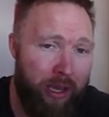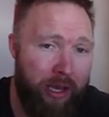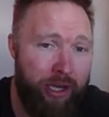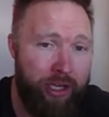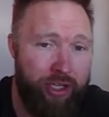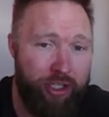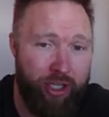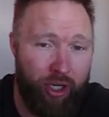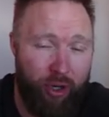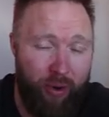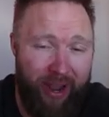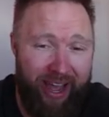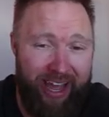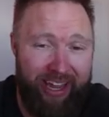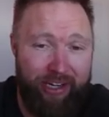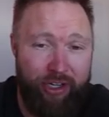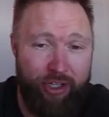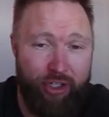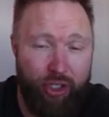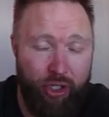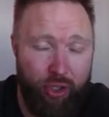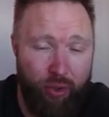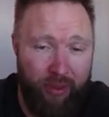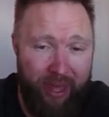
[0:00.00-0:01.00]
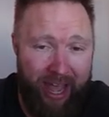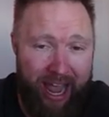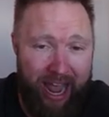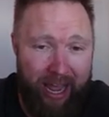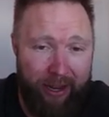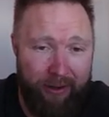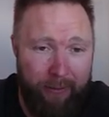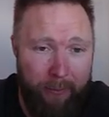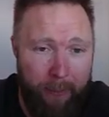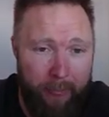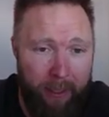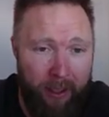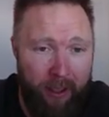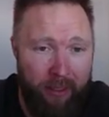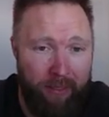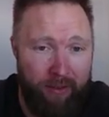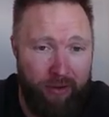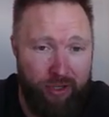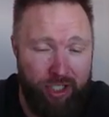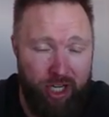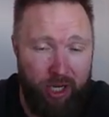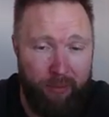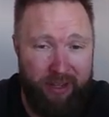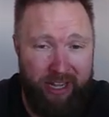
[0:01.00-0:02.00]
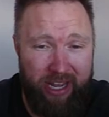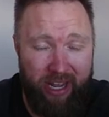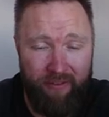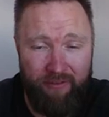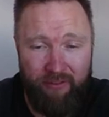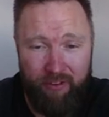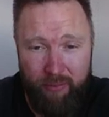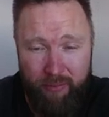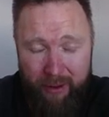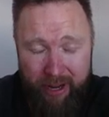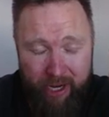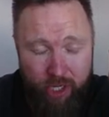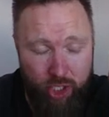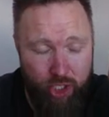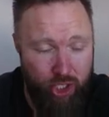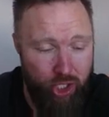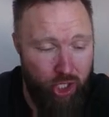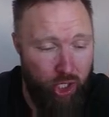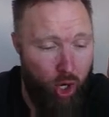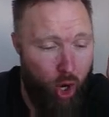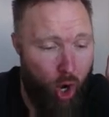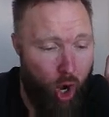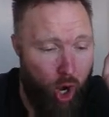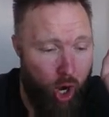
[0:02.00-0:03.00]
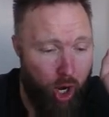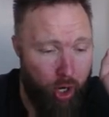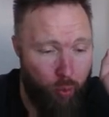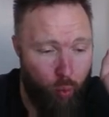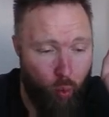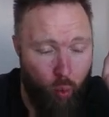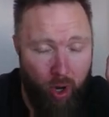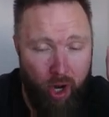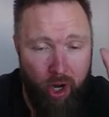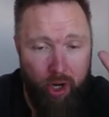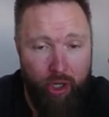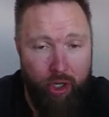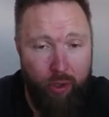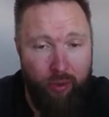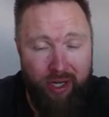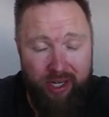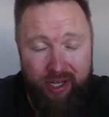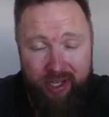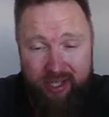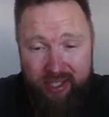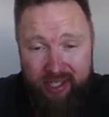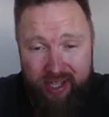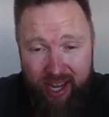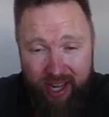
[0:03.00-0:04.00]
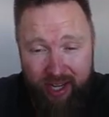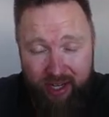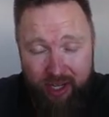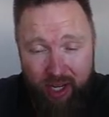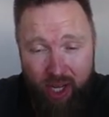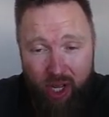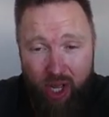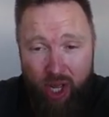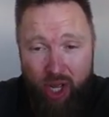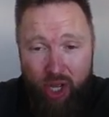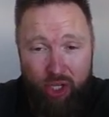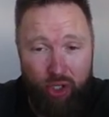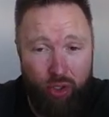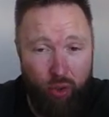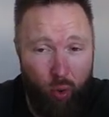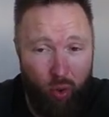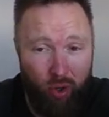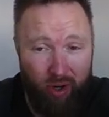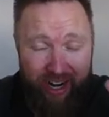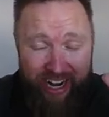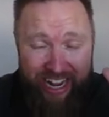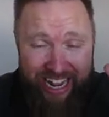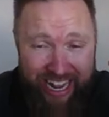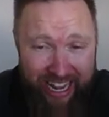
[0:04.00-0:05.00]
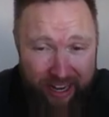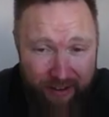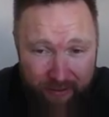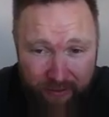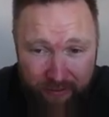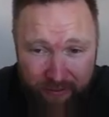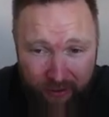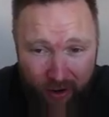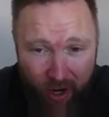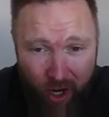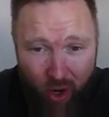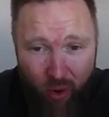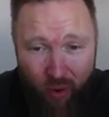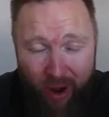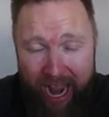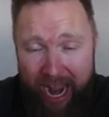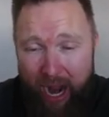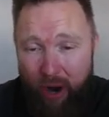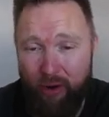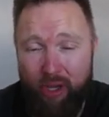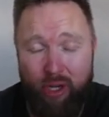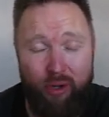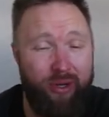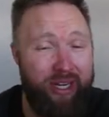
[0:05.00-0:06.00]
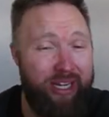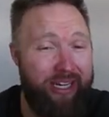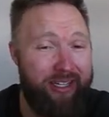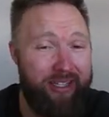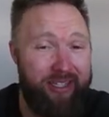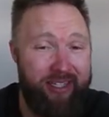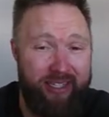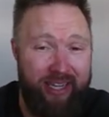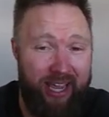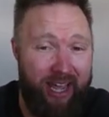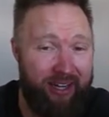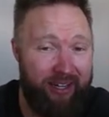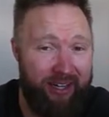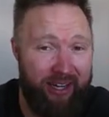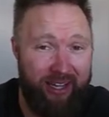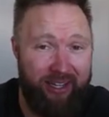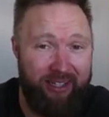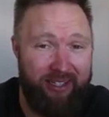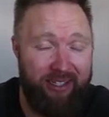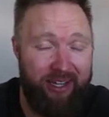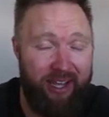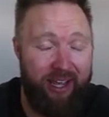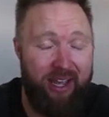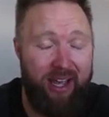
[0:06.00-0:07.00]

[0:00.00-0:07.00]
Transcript: So go ahead and do that. There's going to be information on where you need to send your info, how you need to send it.